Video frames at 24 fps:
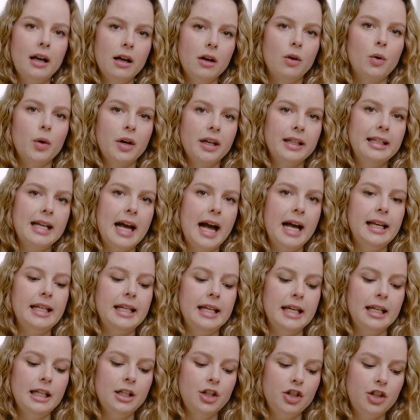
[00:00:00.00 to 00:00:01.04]

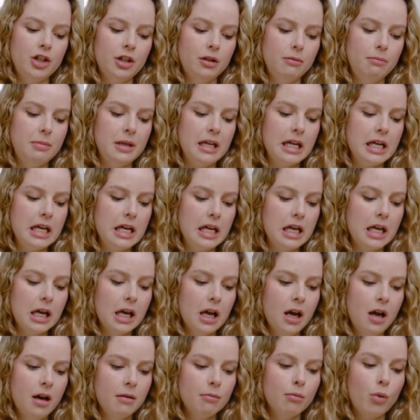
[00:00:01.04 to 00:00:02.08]
organic should be
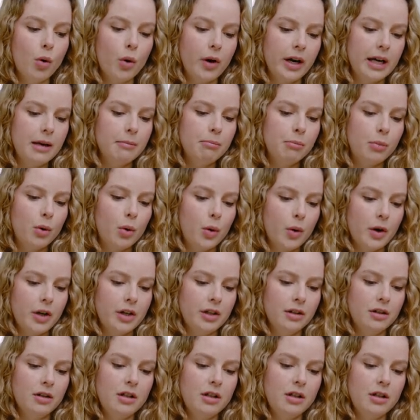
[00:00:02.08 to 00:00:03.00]
more important,